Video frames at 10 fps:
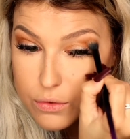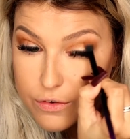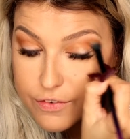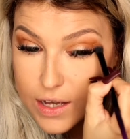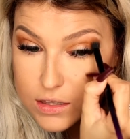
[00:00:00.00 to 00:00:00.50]
The
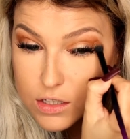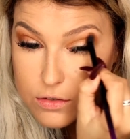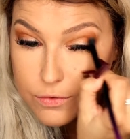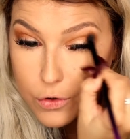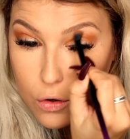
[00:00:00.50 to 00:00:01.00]
fact that
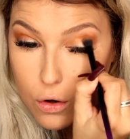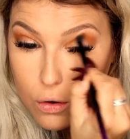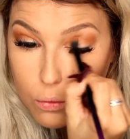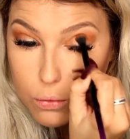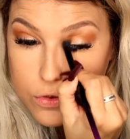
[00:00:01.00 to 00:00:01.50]
you've
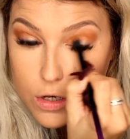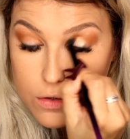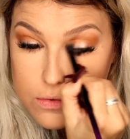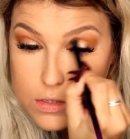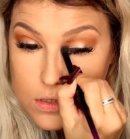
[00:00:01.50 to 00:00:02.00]
got all
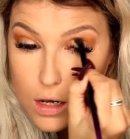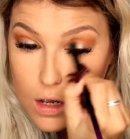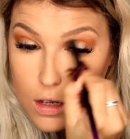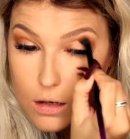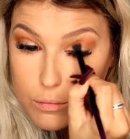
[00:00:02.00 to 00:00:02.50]
those
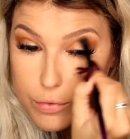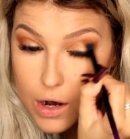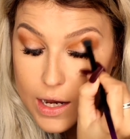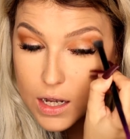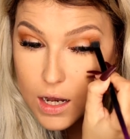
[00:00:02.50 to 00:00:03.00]

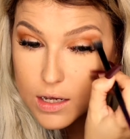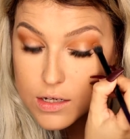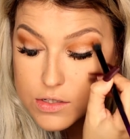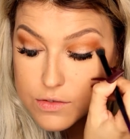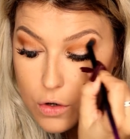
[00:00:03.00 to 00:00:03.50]
bright
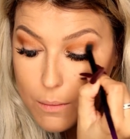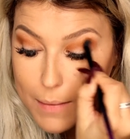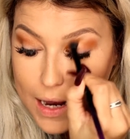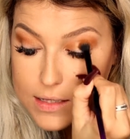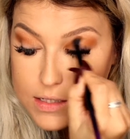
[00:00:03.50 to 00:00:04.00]
colours, you've got
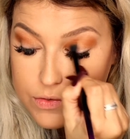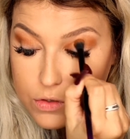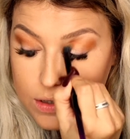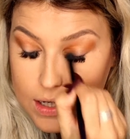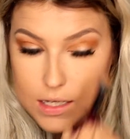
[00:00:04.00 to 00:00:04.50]
mattes, you've
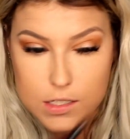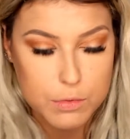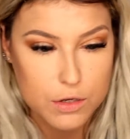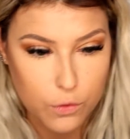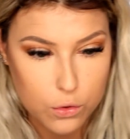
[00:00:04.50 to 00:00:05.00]
got glitters,
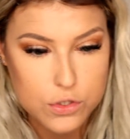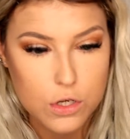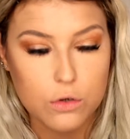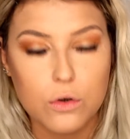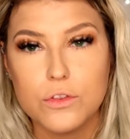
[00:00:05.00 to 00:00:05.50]
but you've
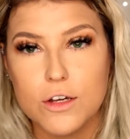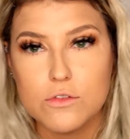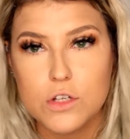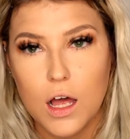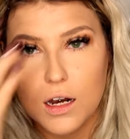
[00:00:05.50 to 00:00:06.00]
also got
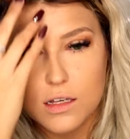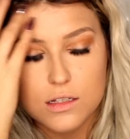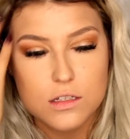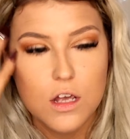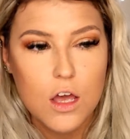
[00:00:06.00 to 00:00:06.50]
those
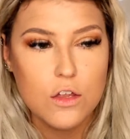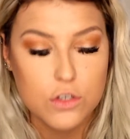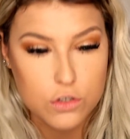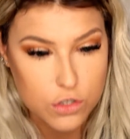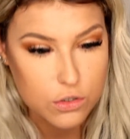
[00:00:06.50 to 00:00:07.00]
colours that
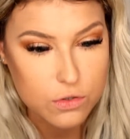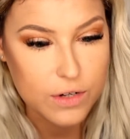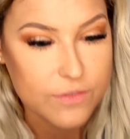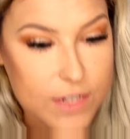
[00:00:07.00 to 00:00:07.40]
you can use on every